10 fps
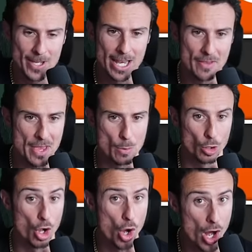and they
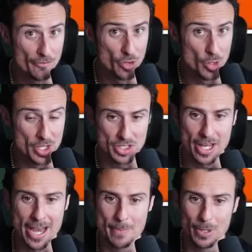weren't awful in this
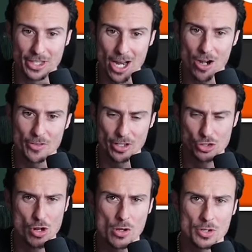game, but they are they're
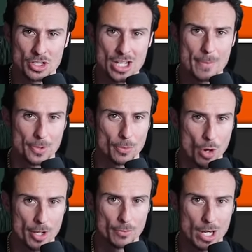struggling to stop the
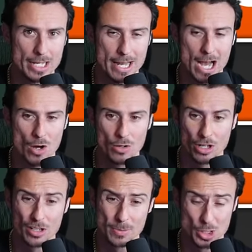run right now,
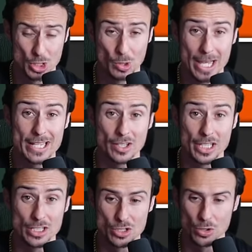or especially lately too.